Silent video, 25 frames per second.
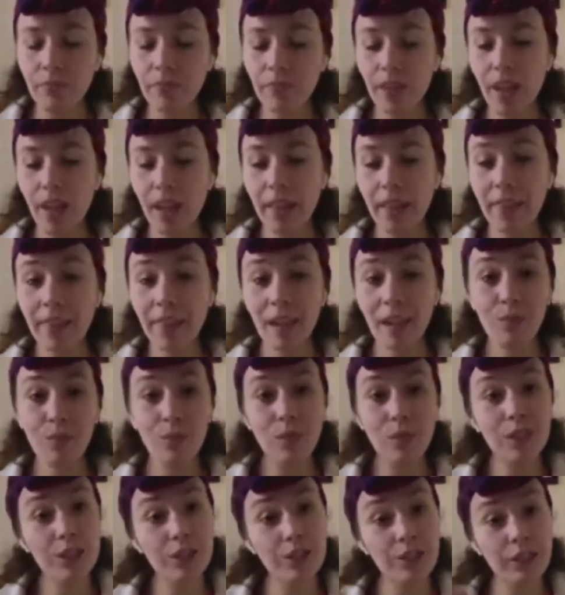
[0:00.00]
And then
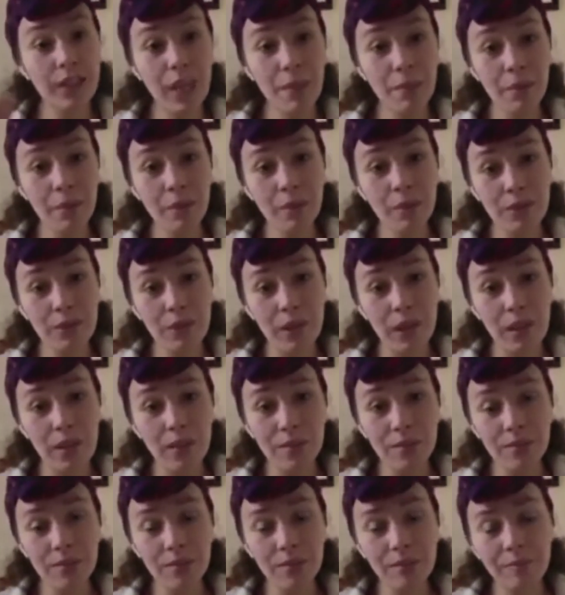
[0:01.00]
when your timer goes off,
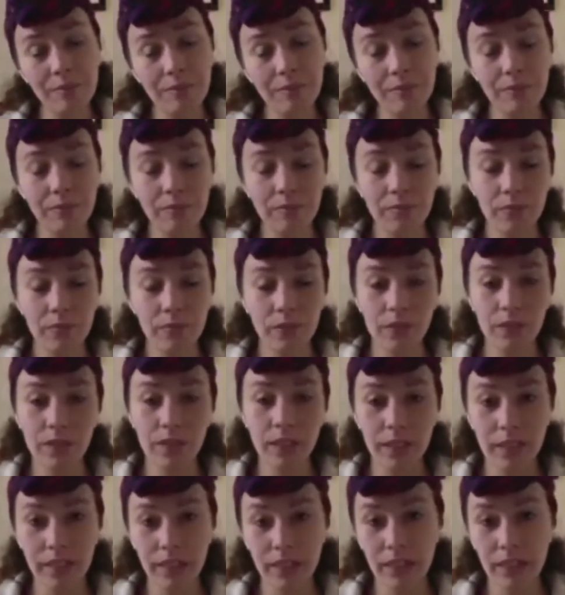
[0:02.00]
you can